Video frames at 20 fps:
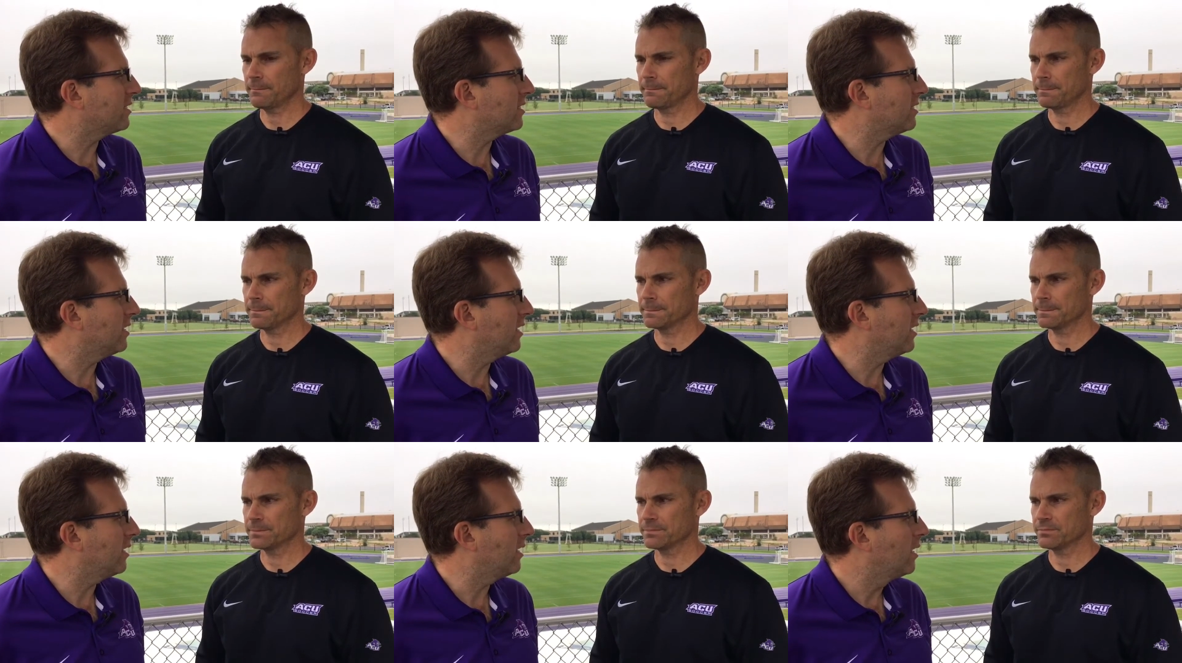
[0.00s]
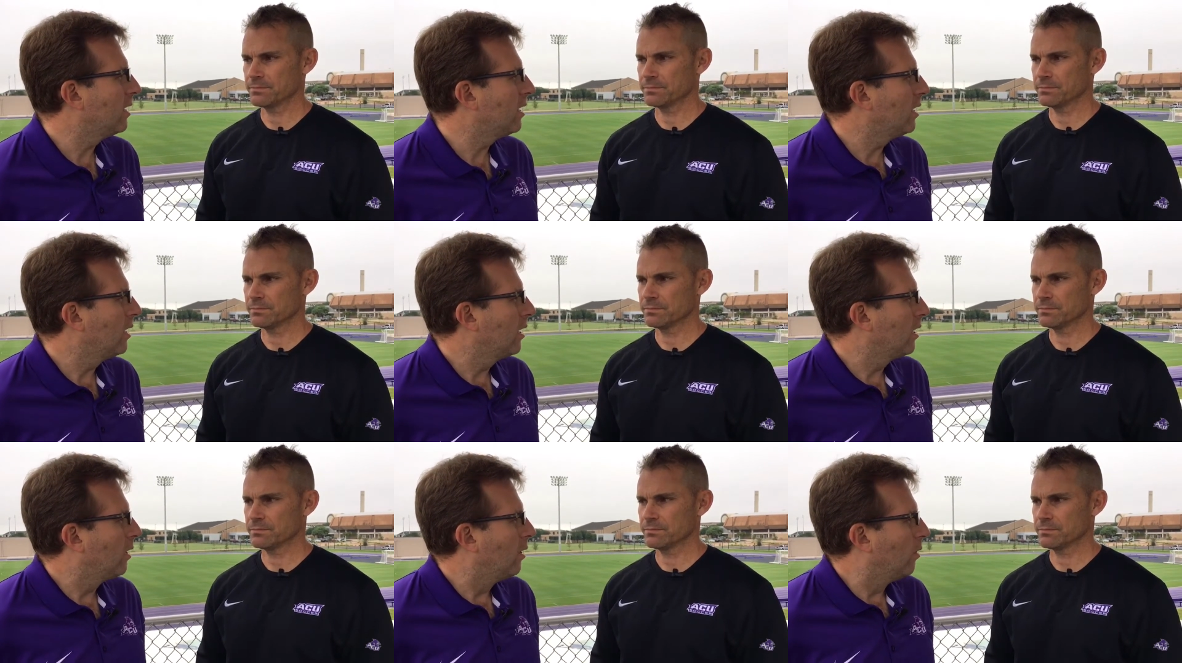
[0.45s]
Speaker 1: uh,
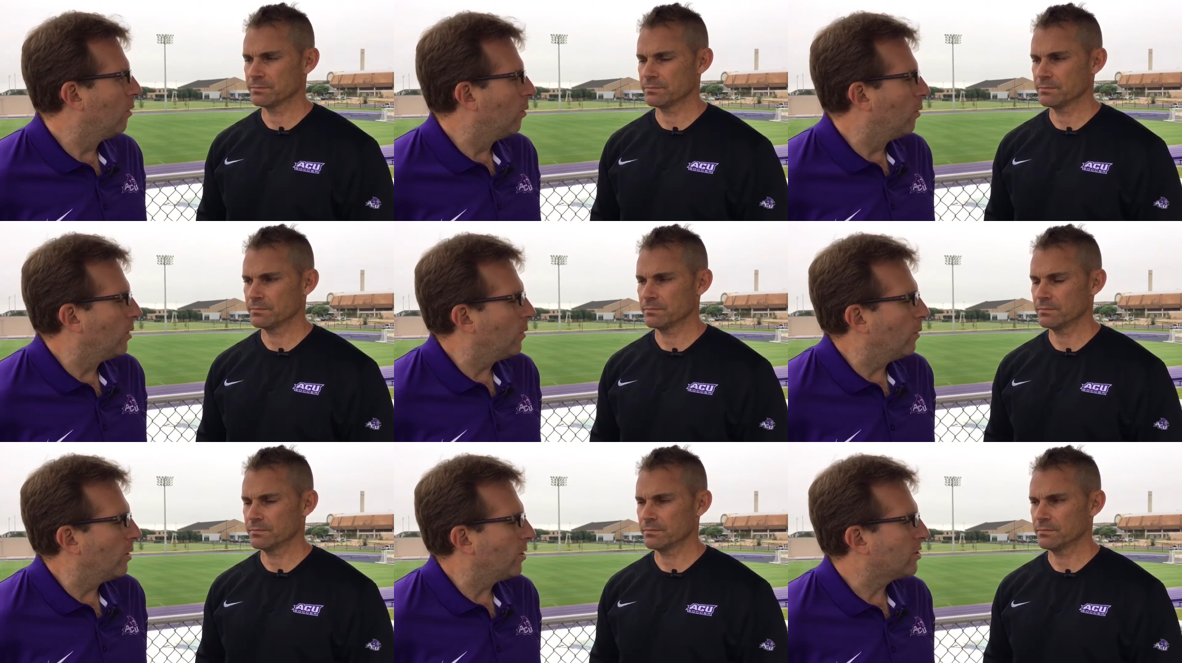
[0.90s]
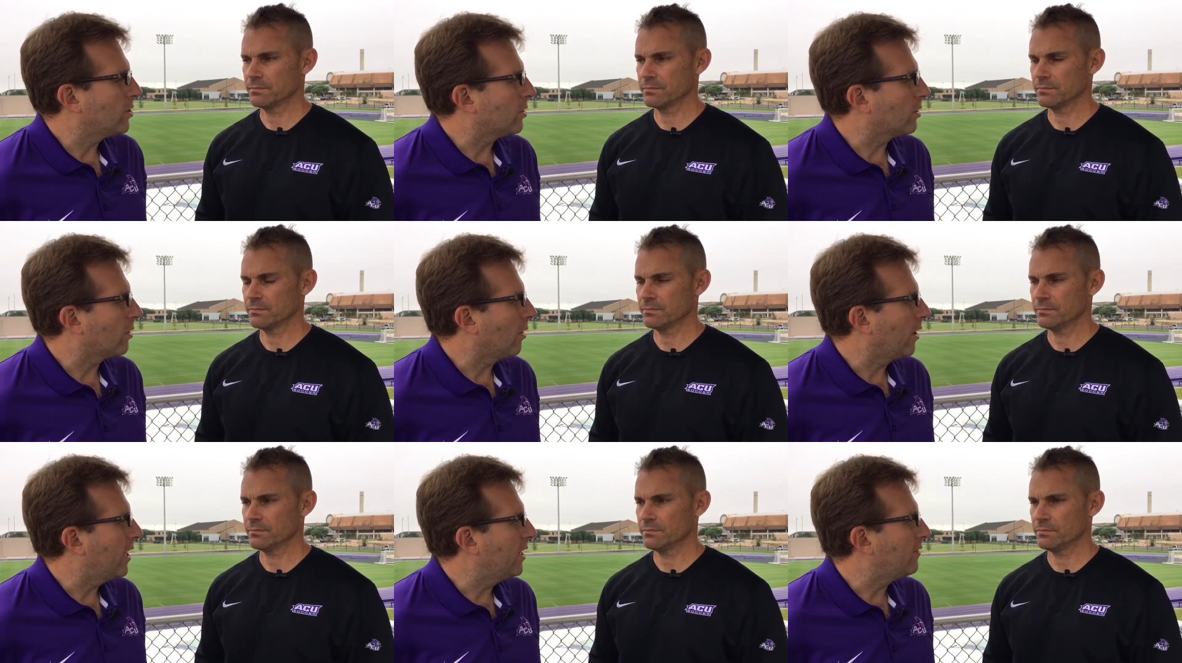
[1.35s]
what, what's your
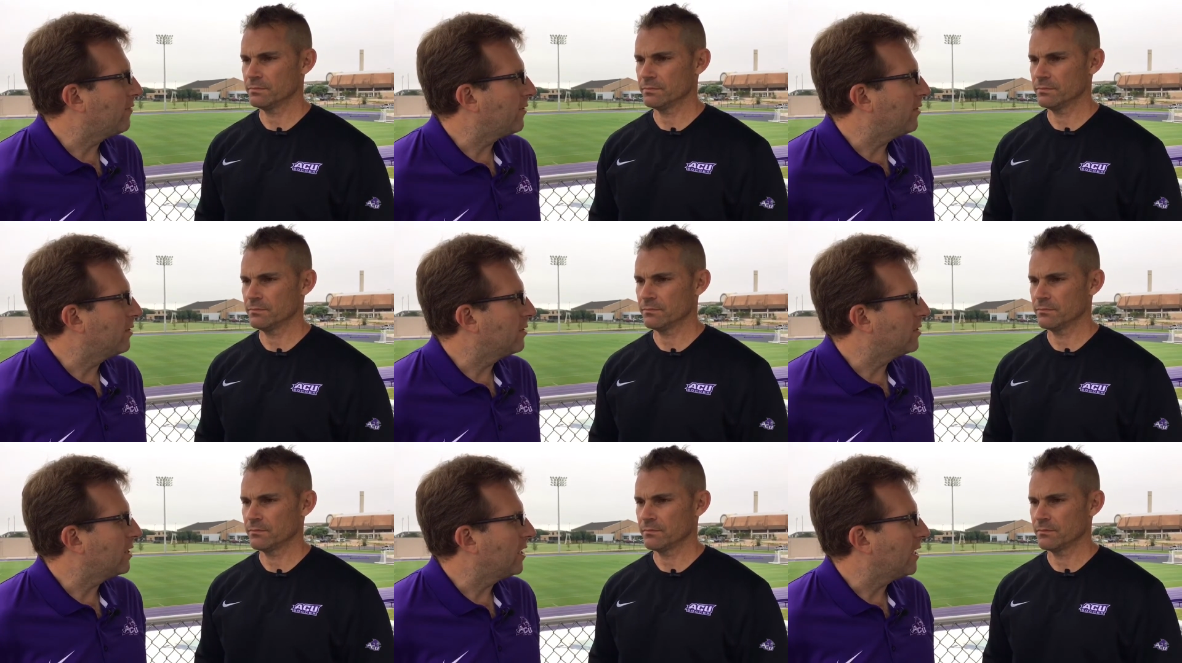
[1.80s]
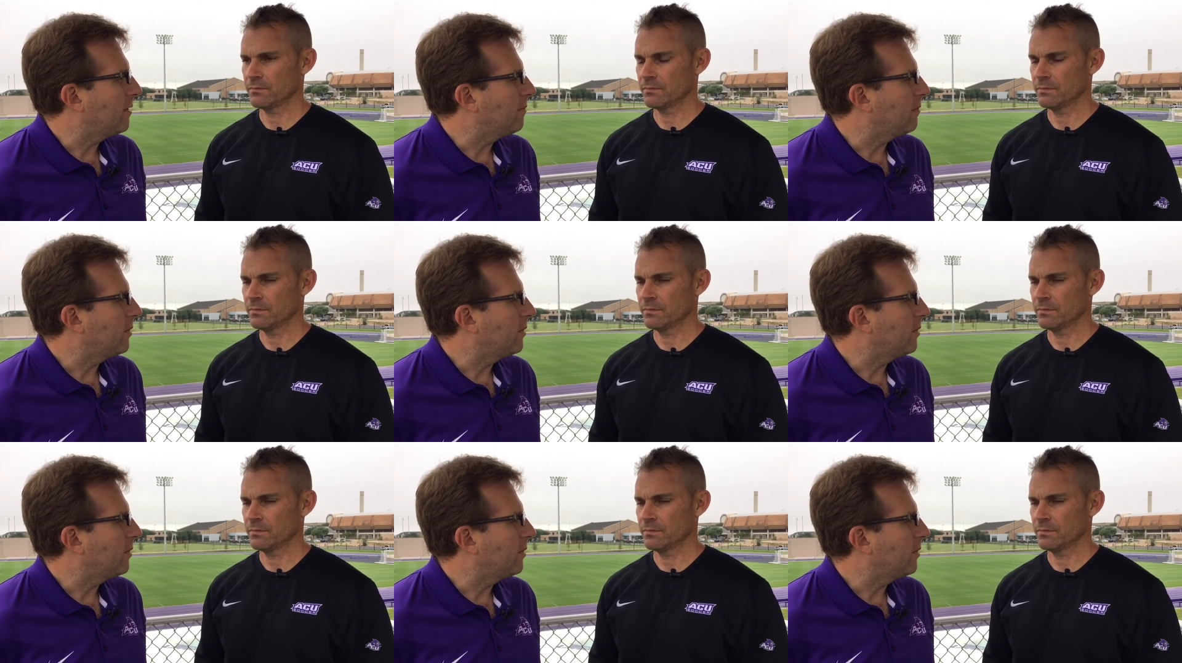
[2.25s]
grade for your team